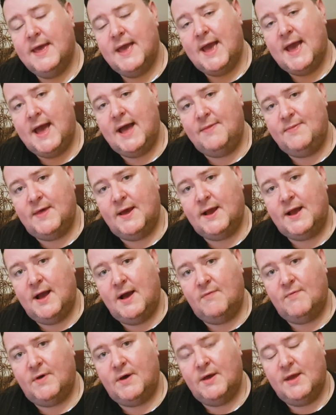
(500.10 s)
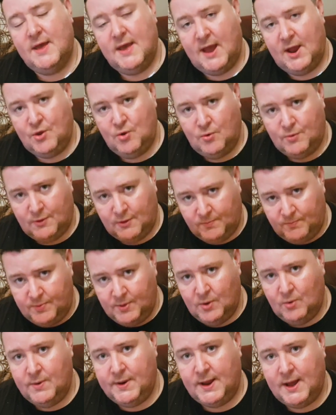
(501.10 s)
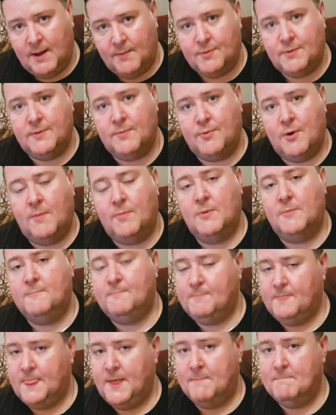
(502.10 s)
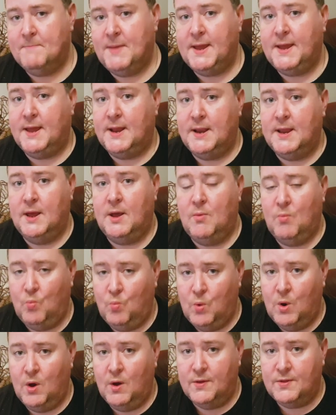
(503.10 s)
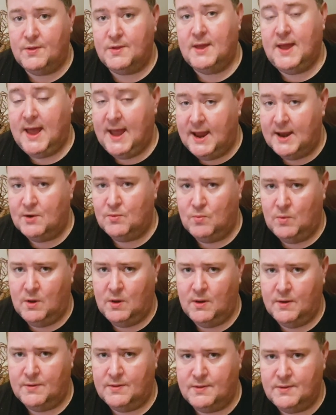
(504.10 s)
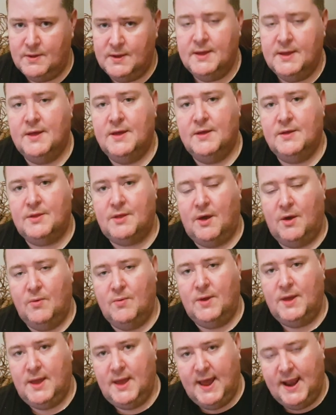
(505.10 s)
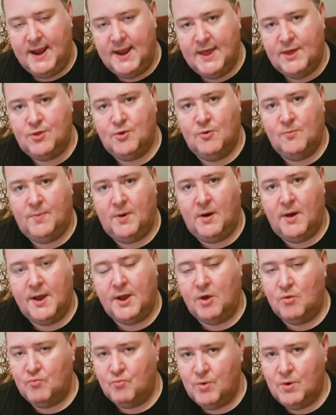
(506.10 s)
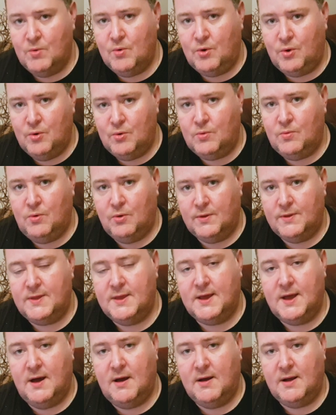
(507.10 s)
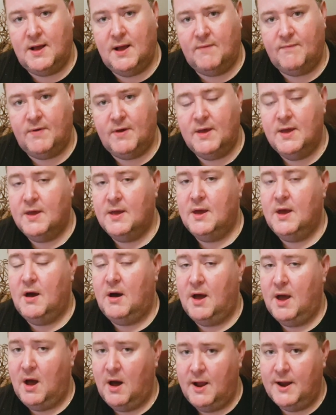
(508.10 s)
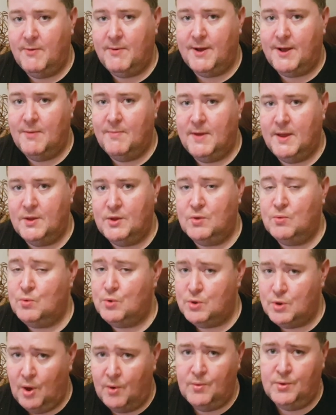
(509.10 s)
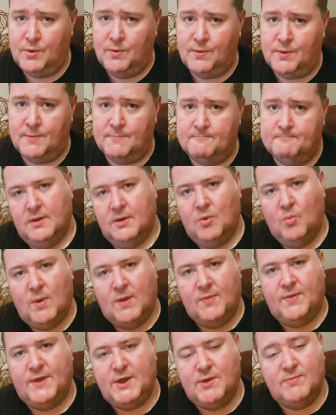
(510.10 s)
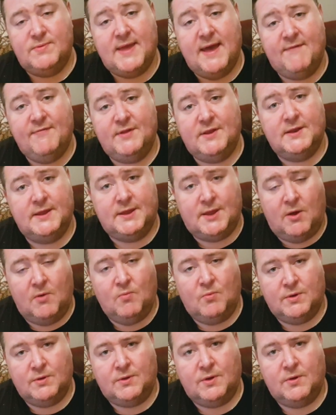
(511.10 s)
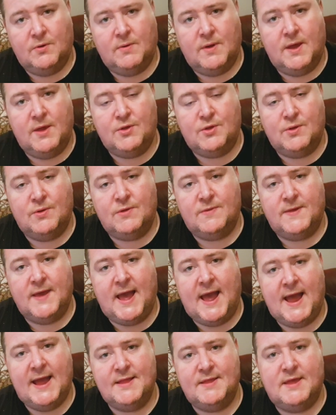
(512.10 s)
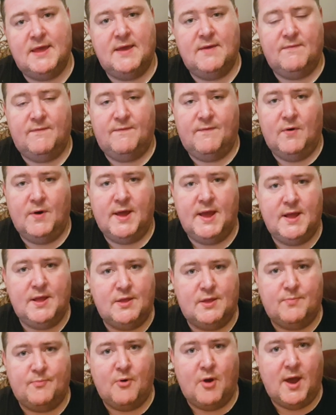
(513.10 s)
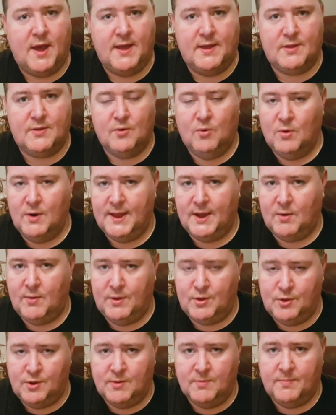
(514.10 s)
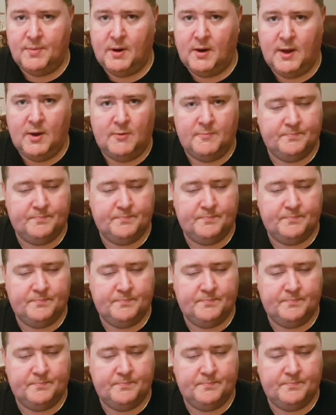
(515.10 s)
and that cover, and you're just building up to the problem and making it worse and worse. So unless you're buying a real good quality car cover, I highly recommend you don't use them. One thing you definitely don't want to do is use the anti-fogging sprays or liquids you can buy